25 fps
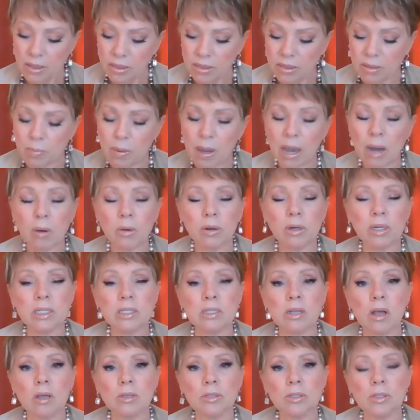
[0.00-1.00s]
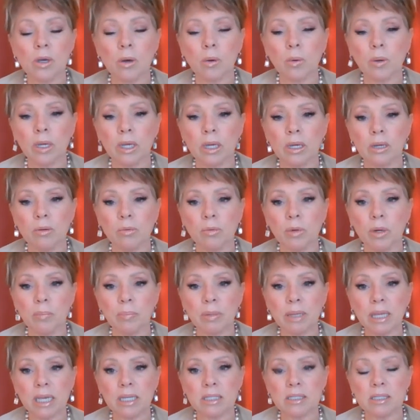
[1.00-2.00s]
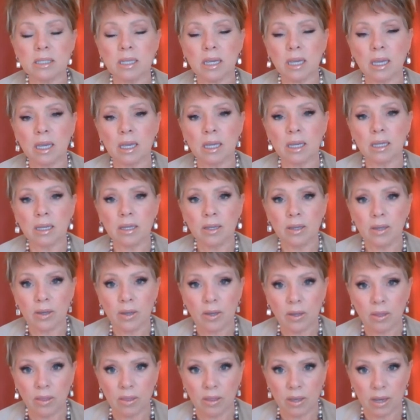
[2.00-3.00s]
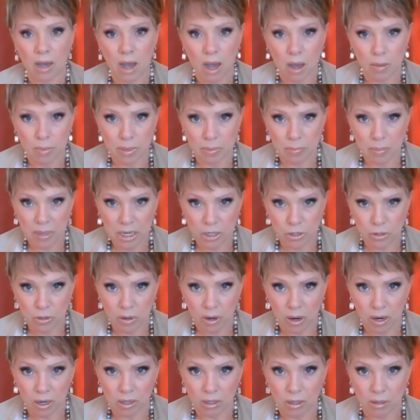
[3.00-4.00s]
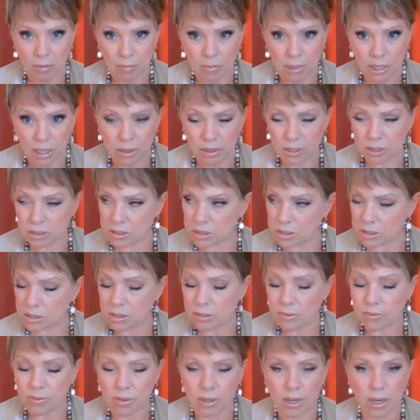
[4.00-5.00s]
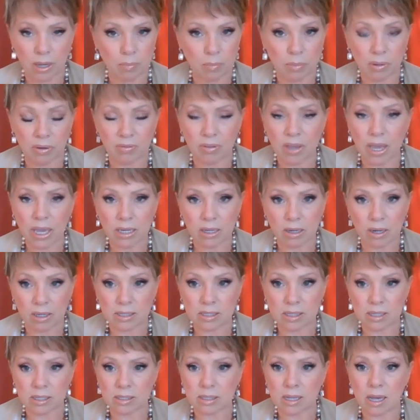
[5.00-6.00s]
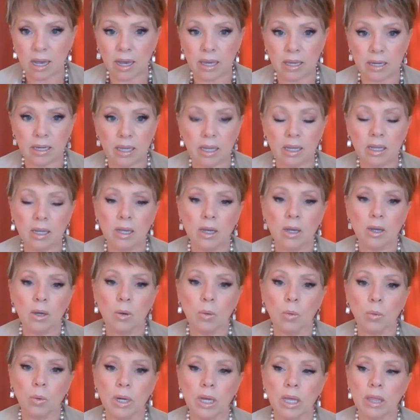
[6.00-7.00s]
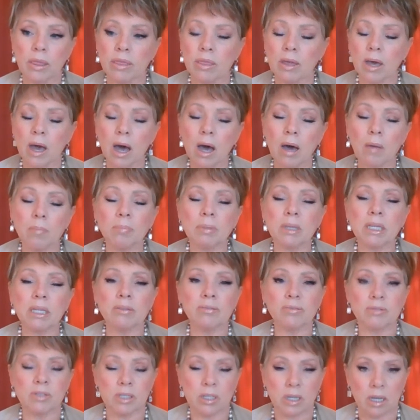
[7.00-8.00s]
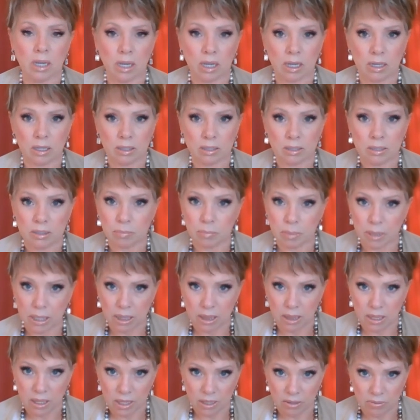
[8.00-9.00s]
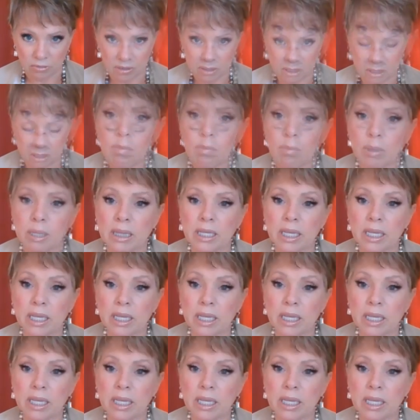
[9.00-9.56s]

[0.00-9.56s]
The power is also in replacing the common patriarchal myths that pervade our society with uplifting beliefs